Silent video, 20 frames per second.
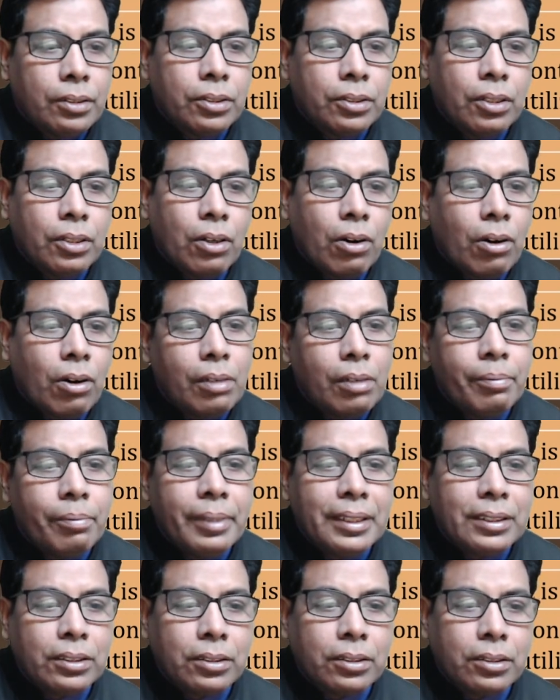all
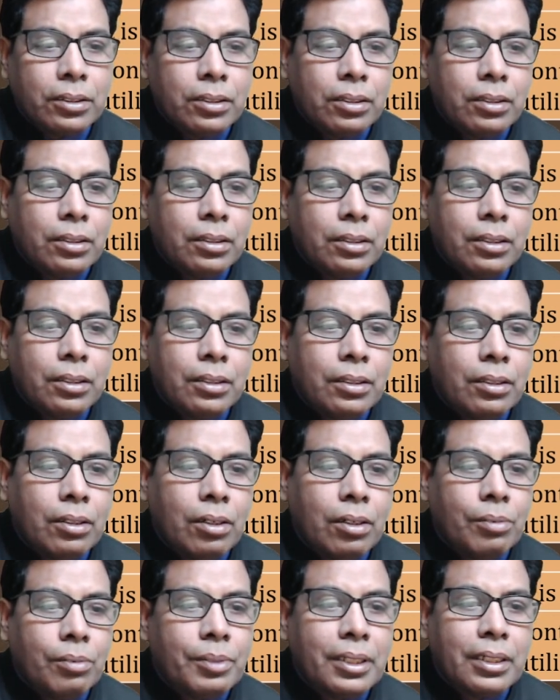bits
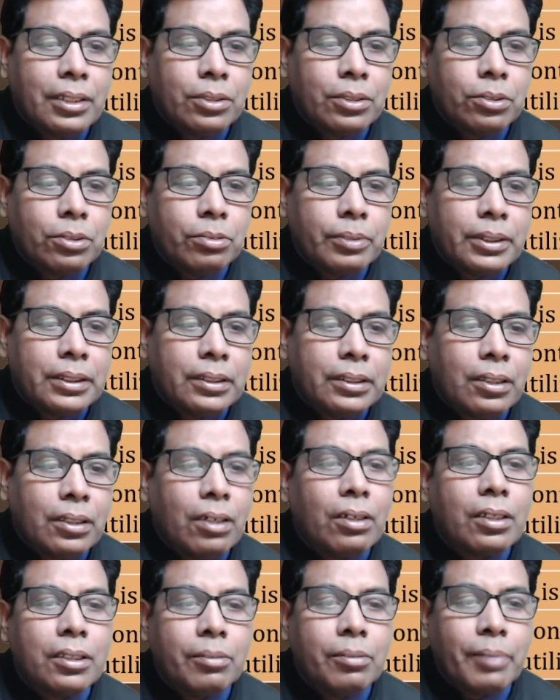of the control word or
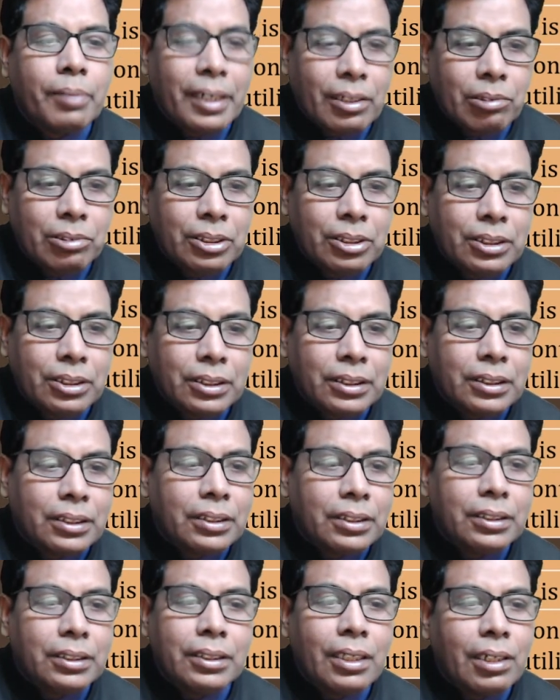the micro instruction,
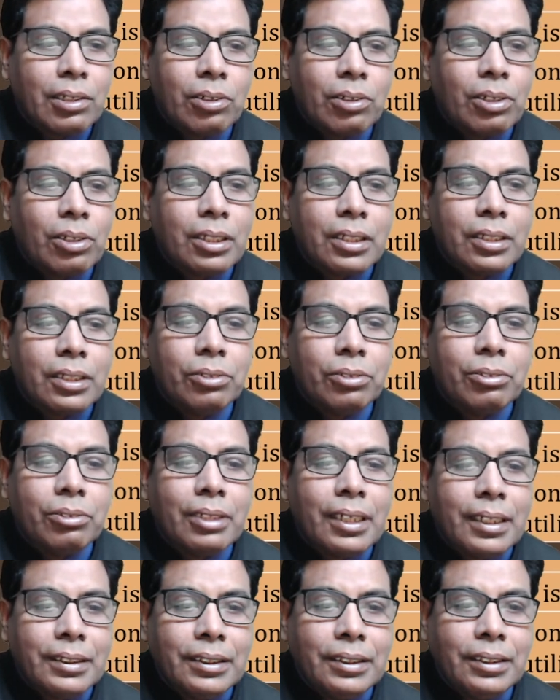they are not
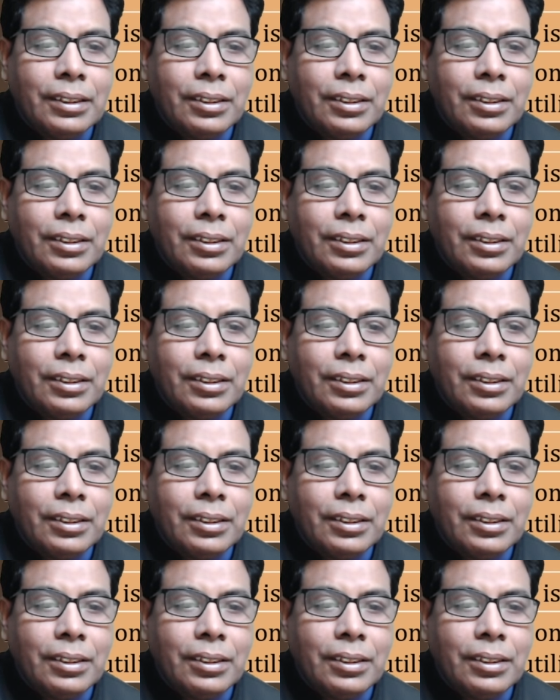utilized.